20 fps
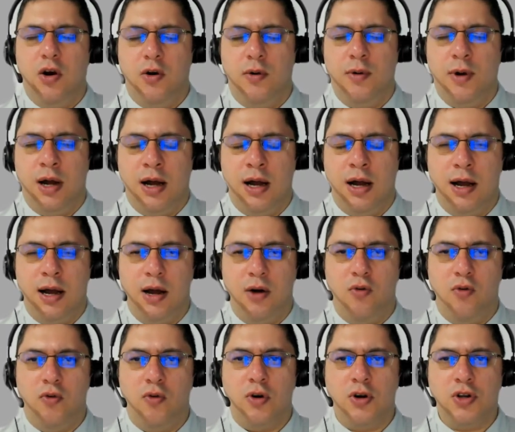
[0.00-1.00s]
uh,
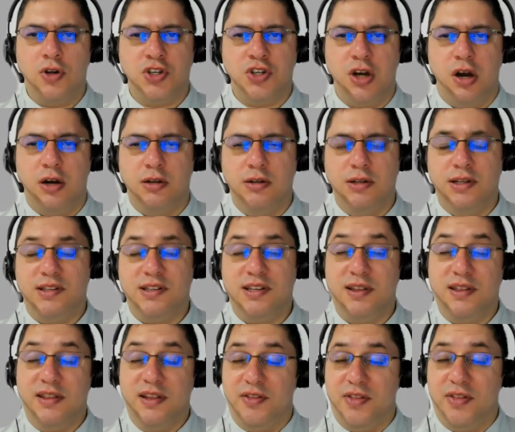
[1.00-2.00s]
or chocolates.
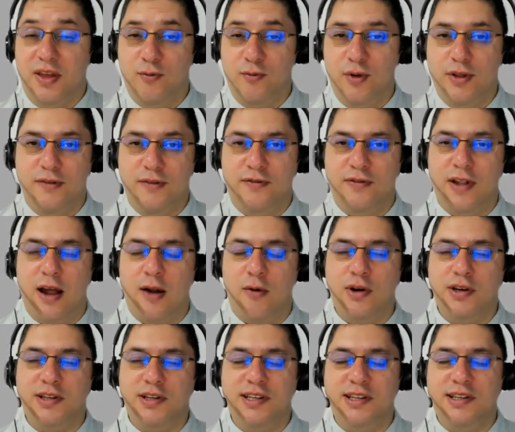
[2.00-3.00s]
The thing with the
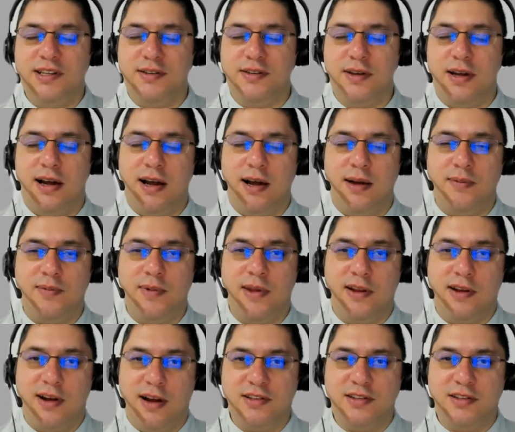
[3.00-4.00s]
flowers is uh,
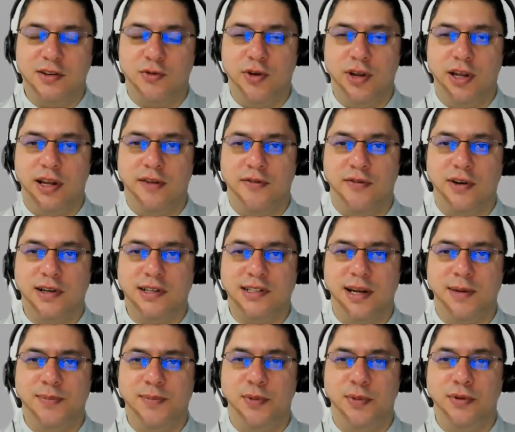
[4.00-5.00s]
in Costa Rica, for
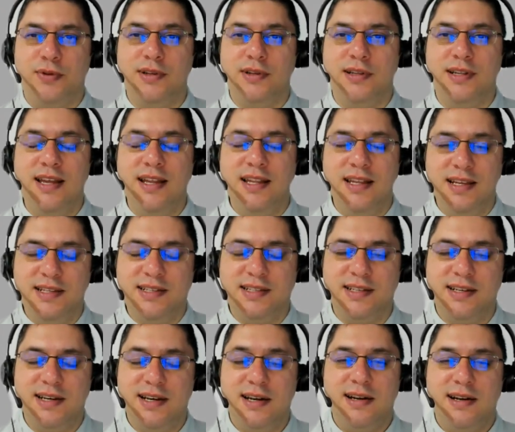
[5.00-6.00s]
example,
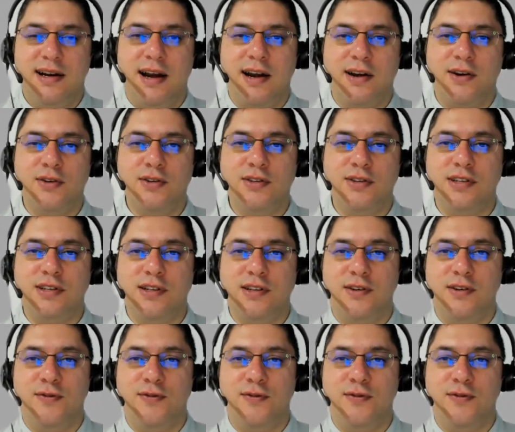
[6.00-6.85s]
lilies are considered